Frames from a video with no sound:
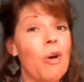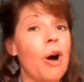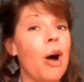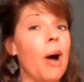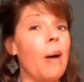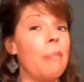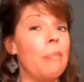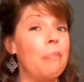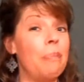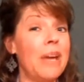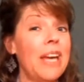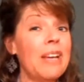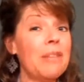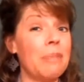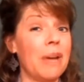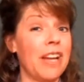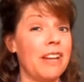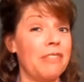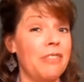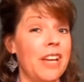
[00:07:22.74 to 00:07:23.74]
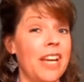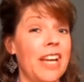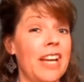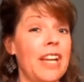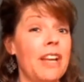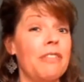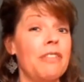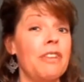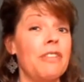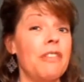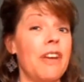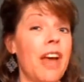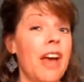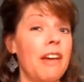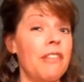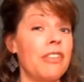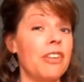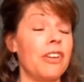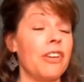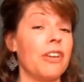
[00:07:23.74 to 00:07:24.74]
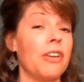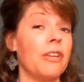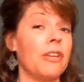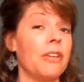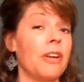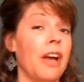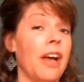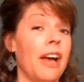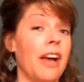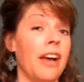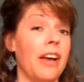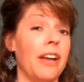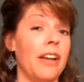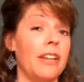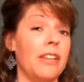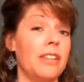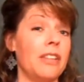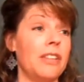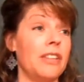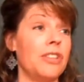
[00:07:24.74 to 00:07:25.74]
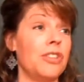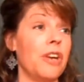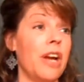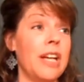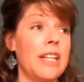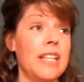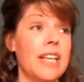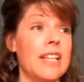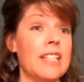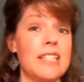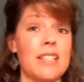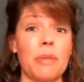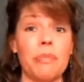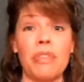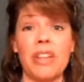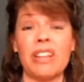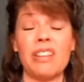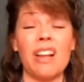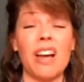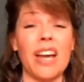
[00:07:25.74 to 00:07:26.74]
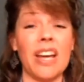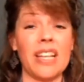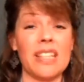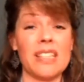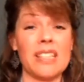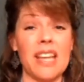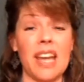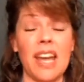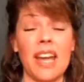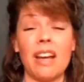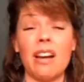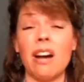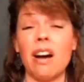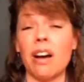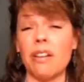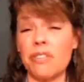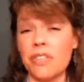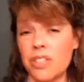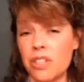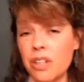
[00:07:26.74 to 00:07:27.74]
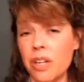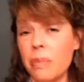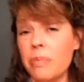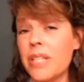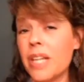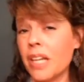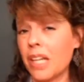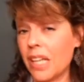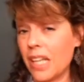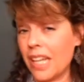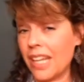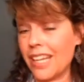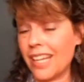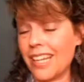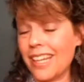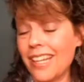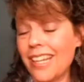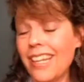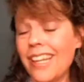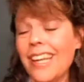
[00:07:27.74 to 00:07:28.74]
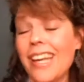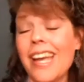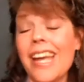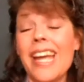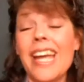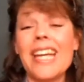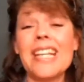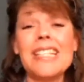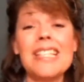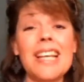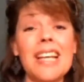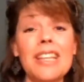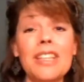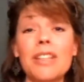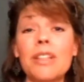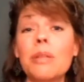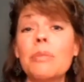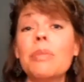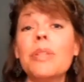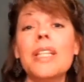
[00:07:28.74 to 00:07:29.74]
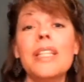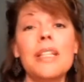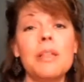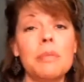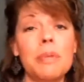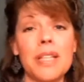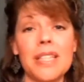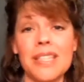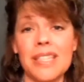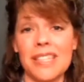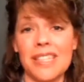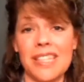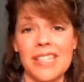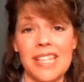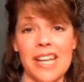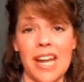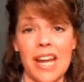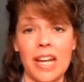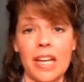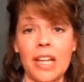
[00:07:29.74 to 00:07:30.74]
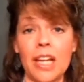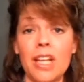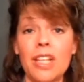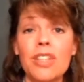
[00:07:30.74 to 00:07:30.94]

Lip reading: A big benefit, if you've ever tried to get something like, say, cough syrup down a kit, is that they're completely pleasant to take.